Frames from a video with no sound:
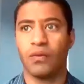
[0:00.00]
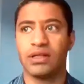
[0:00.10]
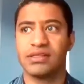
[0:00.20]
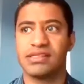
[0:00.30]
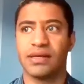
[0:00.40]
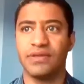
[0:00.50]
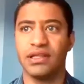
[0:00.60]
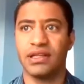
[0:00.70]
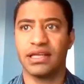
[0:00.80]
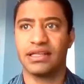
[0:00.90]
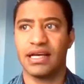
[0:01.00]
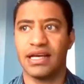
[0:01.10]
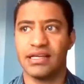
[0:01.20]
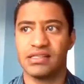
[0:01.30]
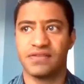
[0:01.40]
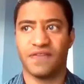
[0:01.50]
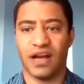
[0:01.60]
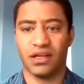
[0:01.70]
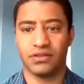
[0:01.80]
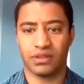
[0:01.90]
when something like that is
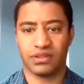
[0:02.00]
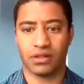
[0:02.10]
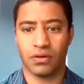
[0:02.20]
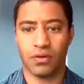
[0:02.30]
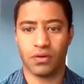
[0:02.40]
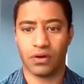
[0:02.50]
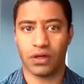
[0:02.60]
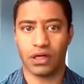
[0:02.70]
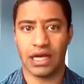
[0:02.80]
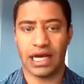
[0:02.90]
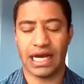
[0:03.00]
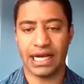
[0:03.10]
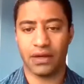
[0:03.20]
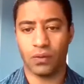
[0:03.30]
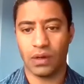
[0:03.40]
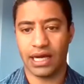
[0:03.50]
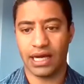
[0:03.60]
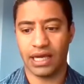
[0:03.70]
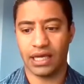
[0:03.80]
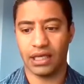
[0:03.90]
filed with the court, how do
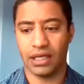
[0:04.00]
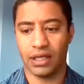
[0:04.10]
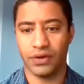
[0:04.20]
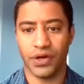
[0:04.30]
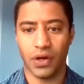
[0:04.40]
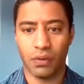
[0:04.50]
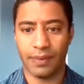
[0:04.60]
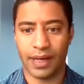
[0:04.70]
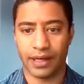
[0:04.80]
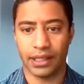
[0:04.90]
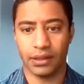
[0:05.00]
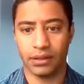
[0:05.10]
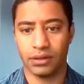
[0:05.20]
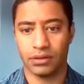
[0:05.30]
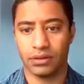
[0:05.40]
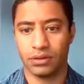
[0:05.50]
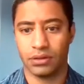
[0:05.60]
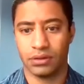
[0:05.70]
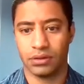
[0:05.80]
I know about it?